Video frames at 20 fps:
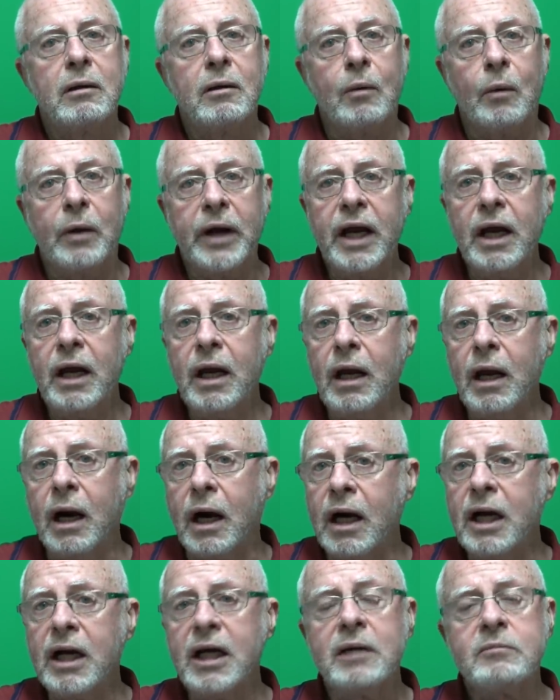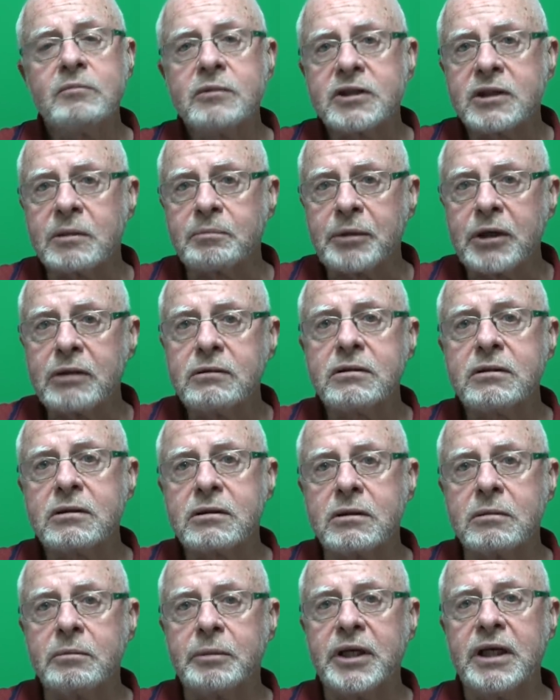where I am
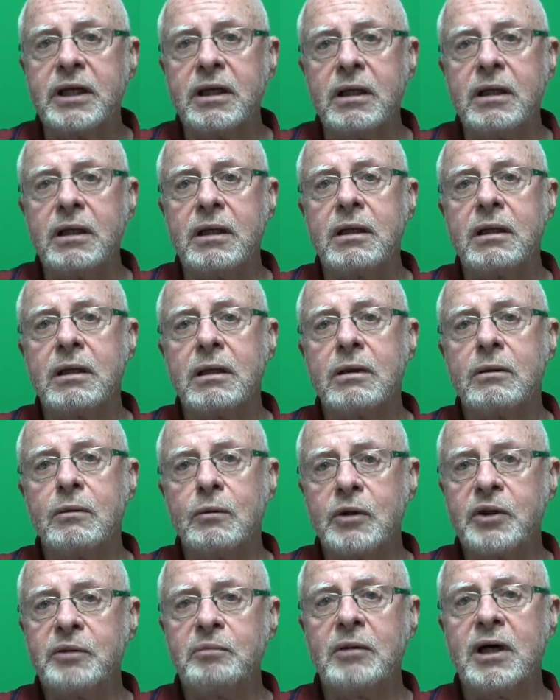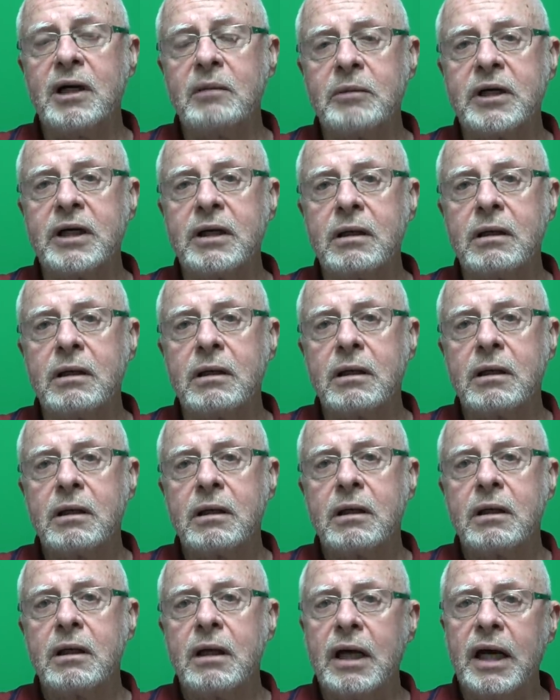supposed to be with my men
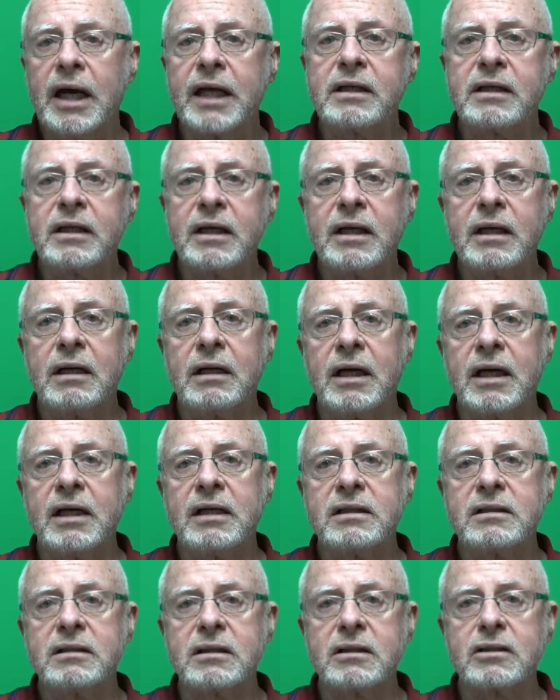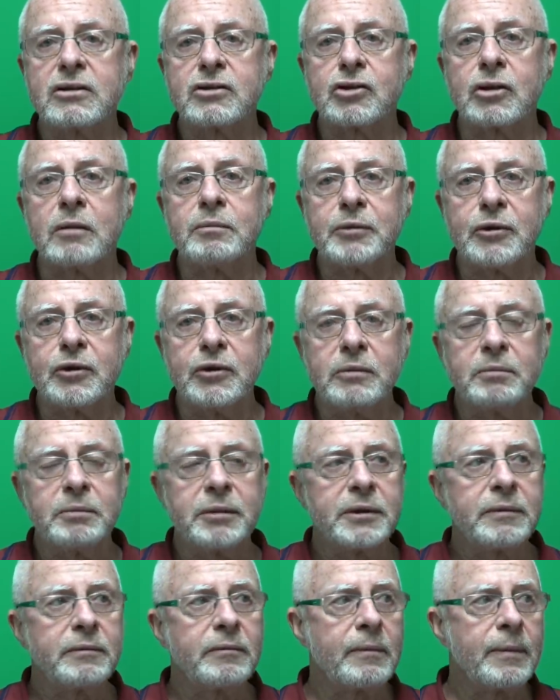acting as a stop group.